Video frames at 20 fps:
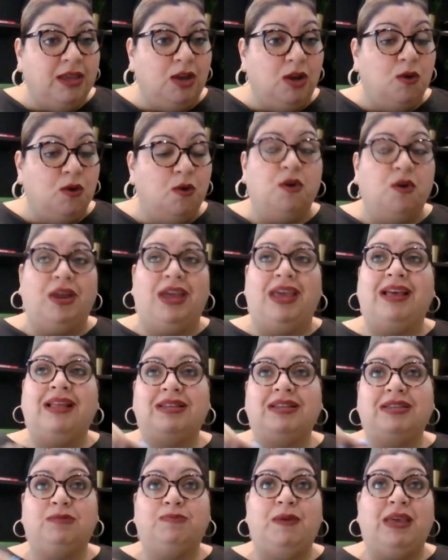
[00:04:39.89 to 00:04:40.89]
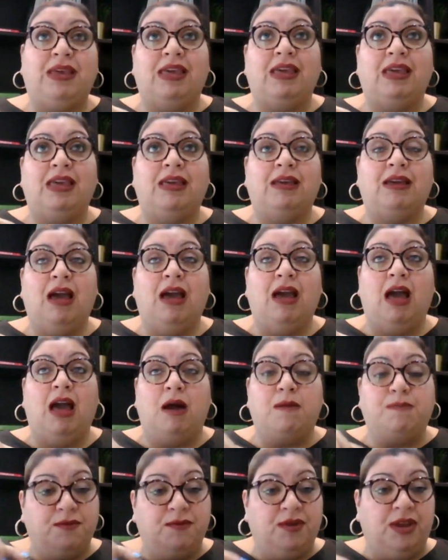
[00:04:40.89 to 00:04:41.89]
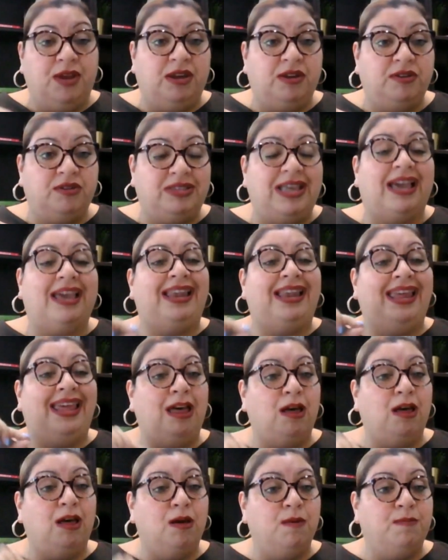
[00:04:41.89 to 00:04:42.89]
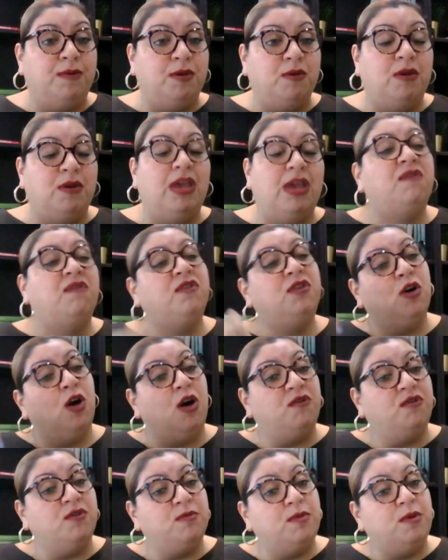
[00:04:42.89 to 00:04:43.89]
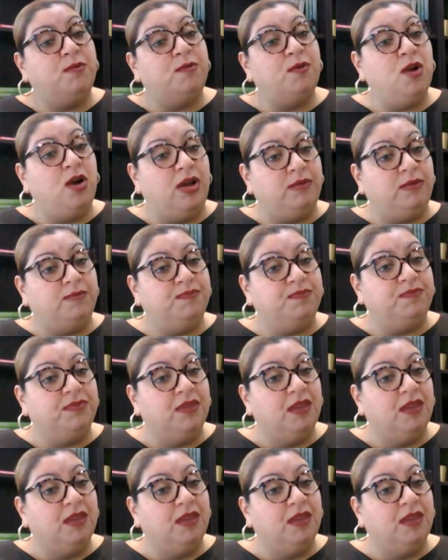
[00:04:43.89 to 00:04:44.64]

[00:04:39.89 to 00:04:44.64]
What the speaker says: or English speaking operators that can help you if you call from abroad.